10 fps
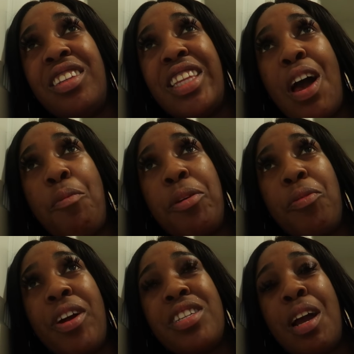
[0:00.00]
now would be
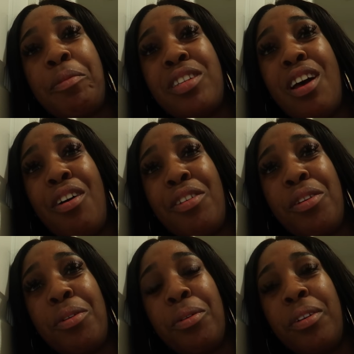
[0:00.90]
the right time to tell
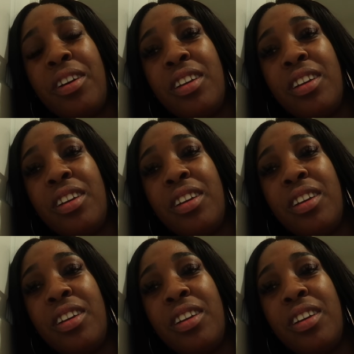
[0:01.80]
you.